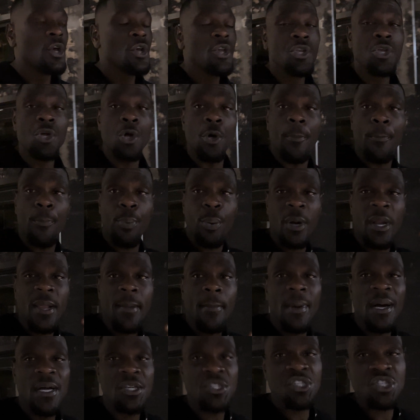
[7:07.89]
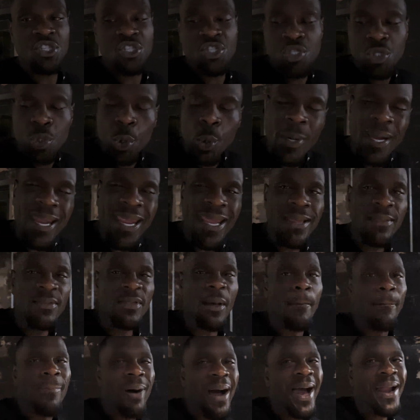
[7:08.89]
you're pretty much tricking the
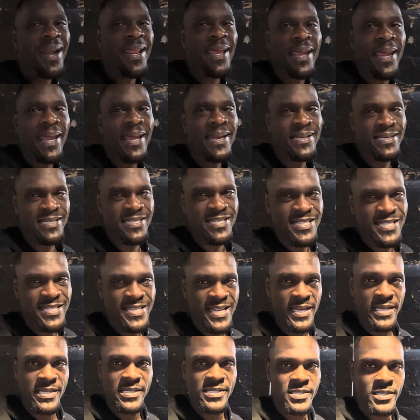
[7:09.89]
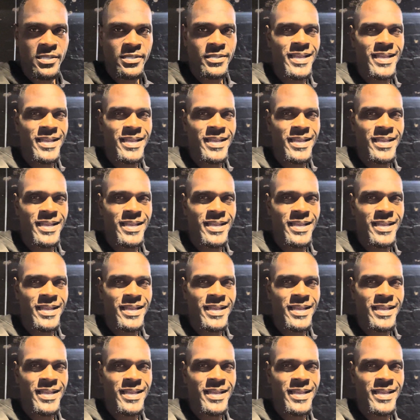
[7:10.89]
body in a sense.